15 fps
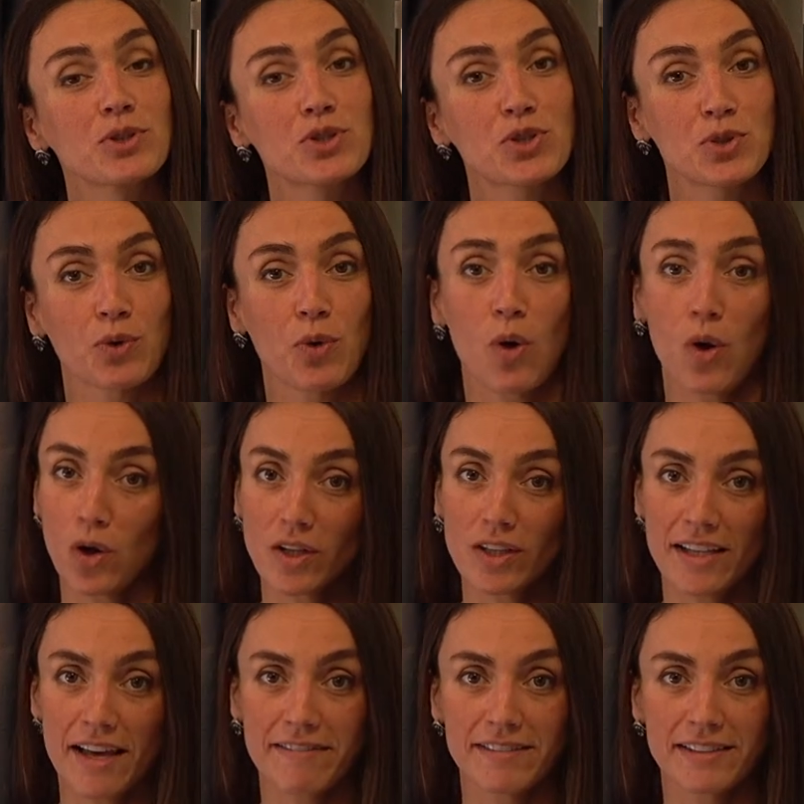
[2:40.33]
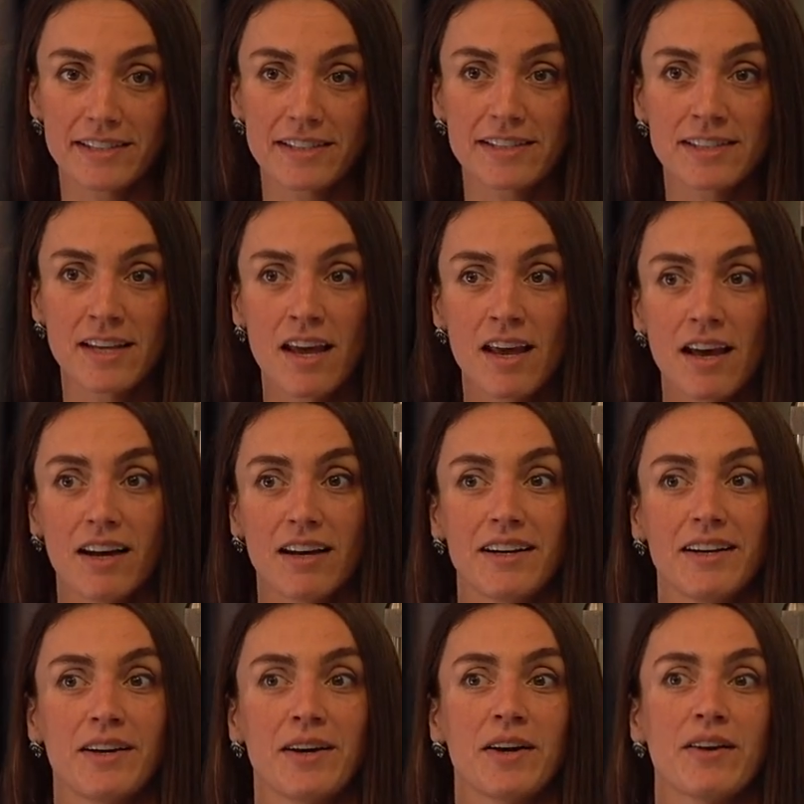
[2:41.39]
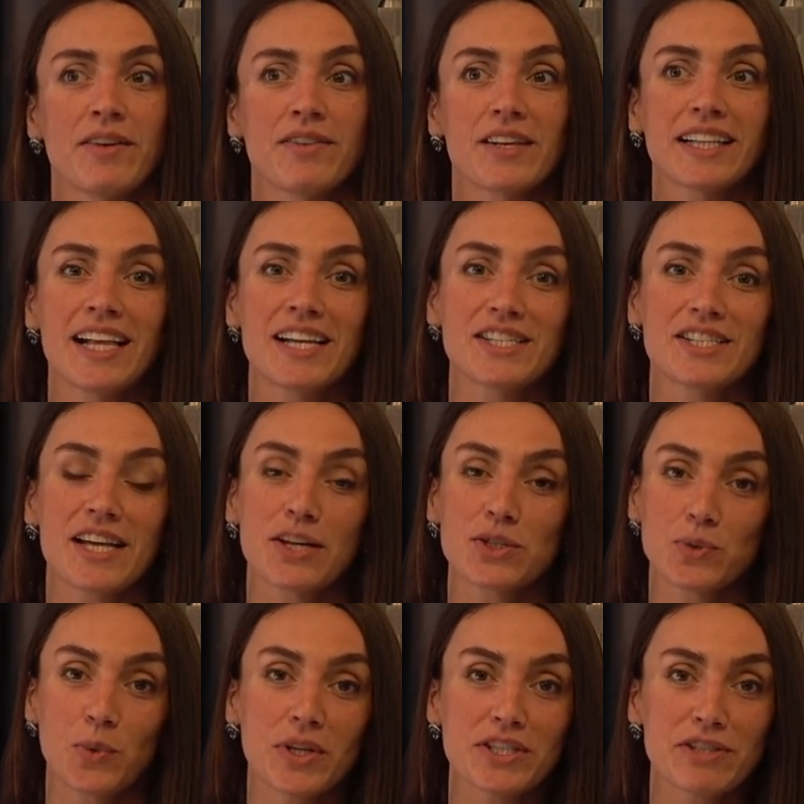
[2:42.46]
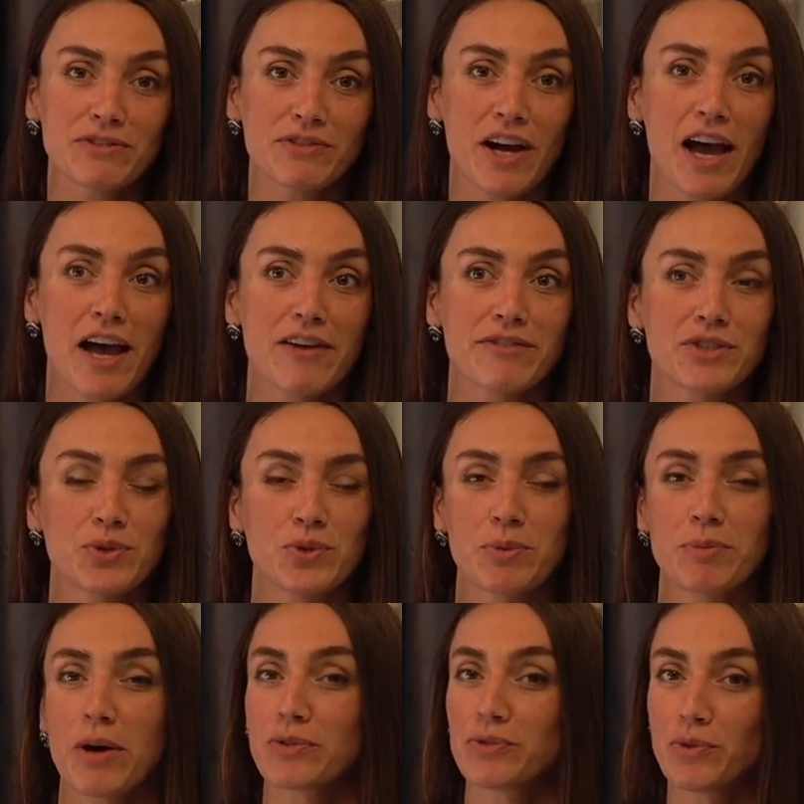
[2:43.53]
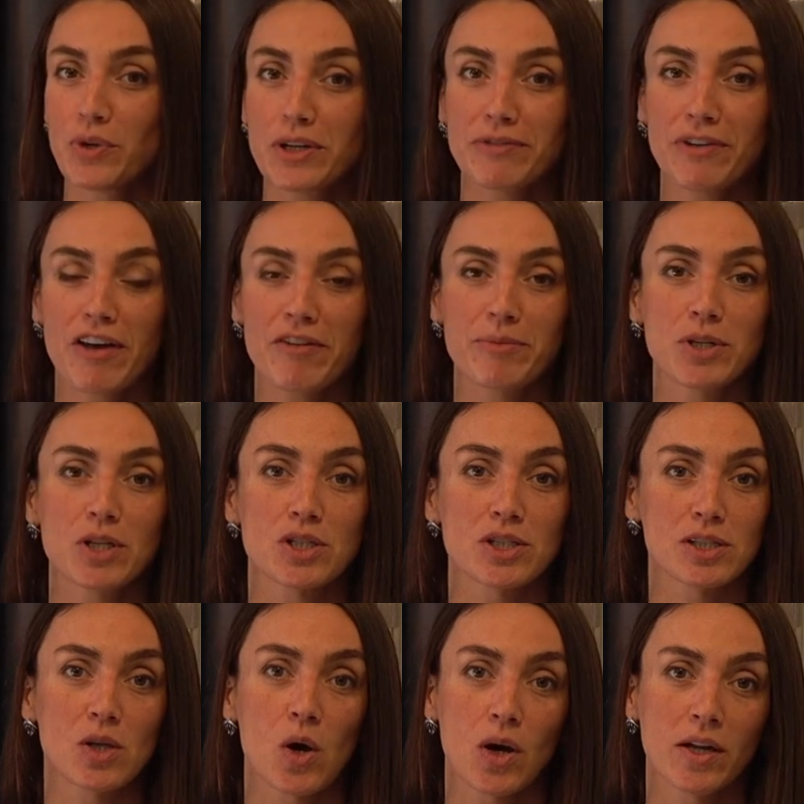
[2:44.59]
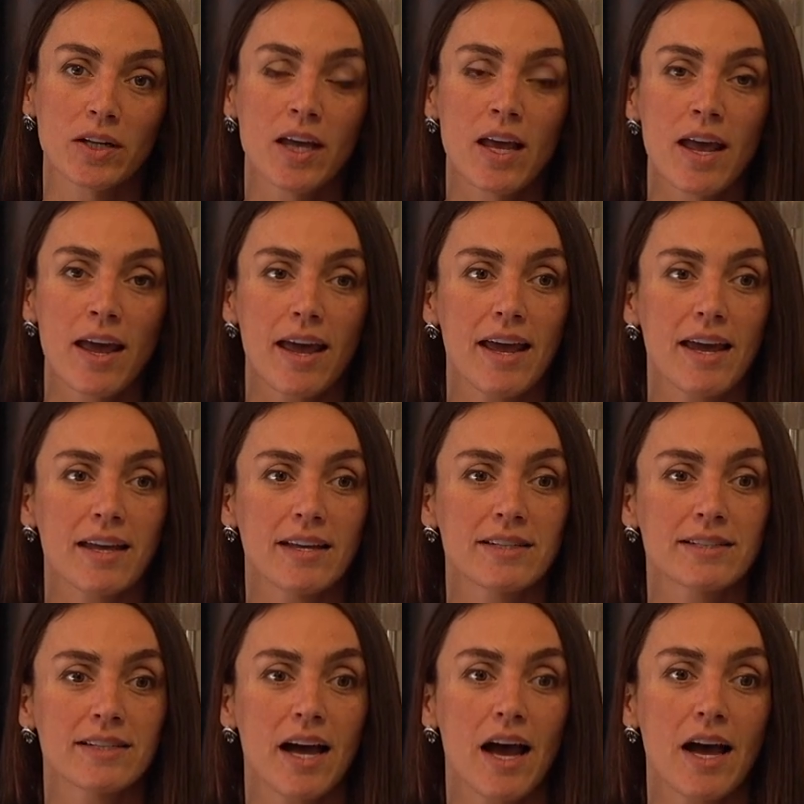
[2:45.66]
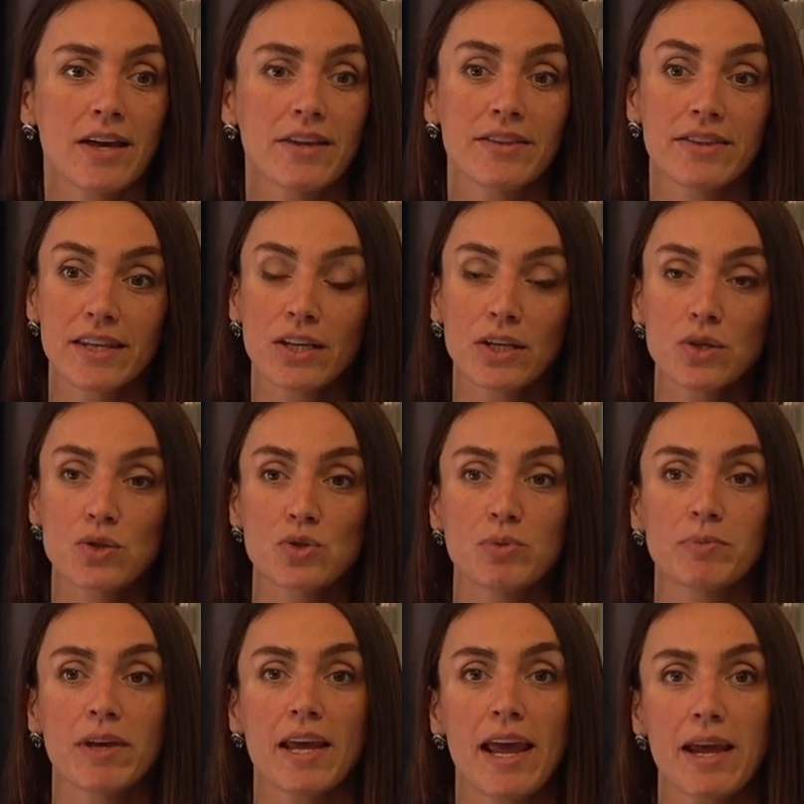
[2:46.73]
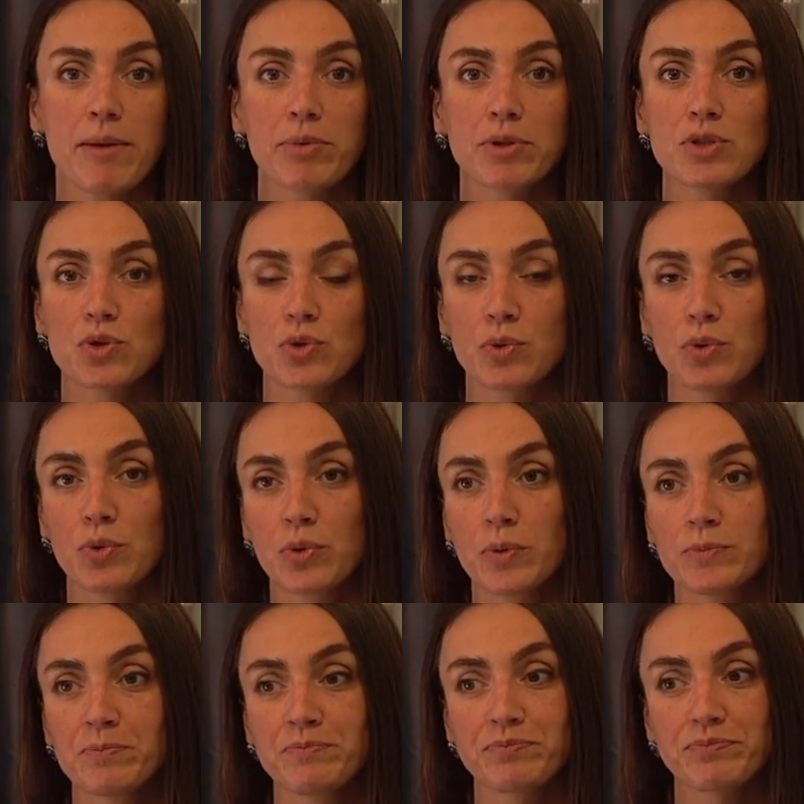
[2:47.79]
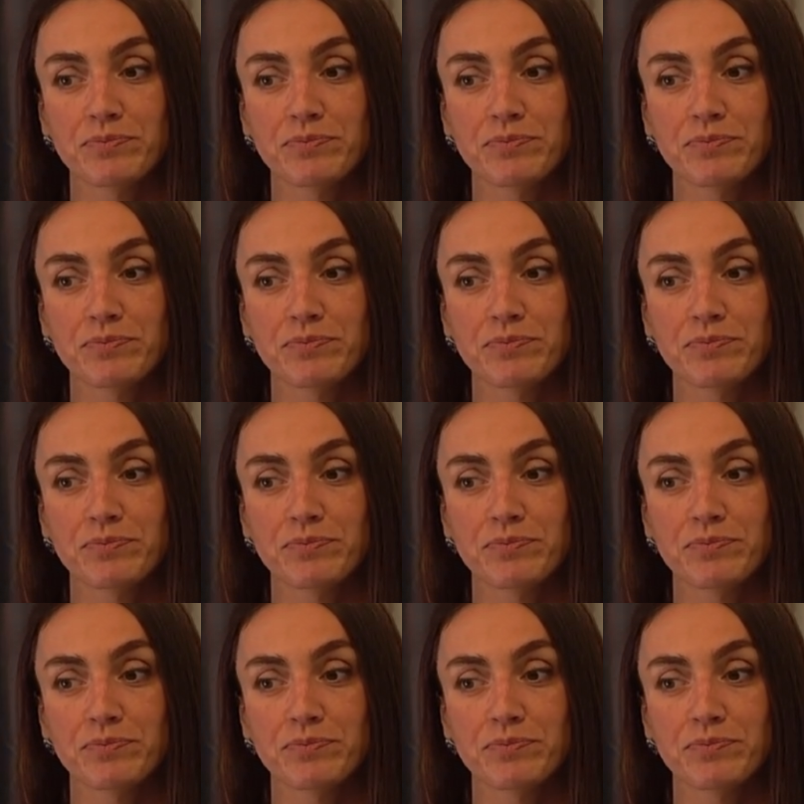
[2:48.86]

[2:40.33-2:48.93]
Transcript: to all levels. The classes are 25 to about 45 minutes long, and I think you should be able to